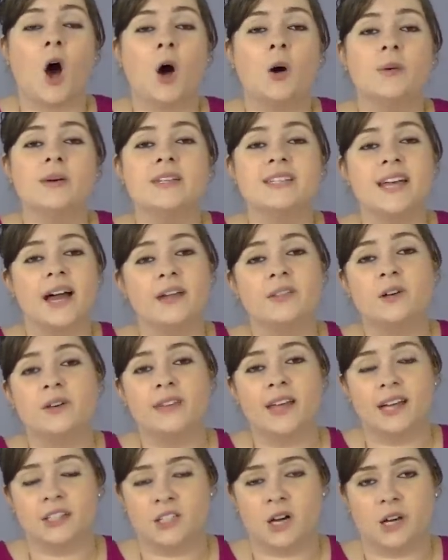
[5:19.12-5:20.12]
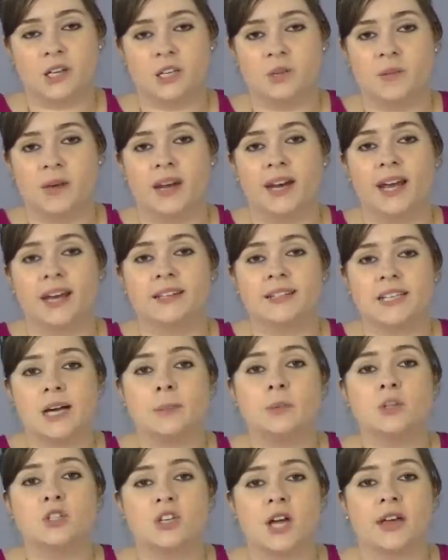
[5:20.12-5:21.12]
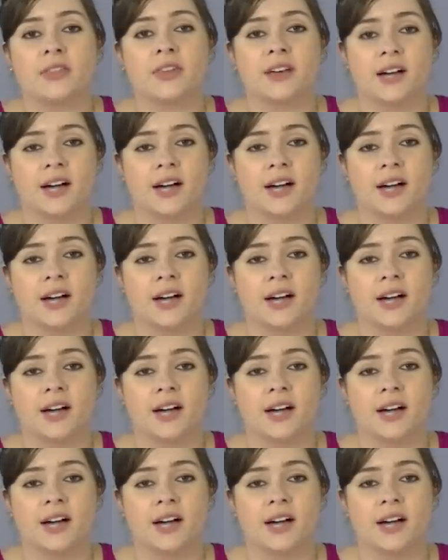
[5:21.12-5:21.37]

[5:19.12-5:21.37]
Always download that document and double check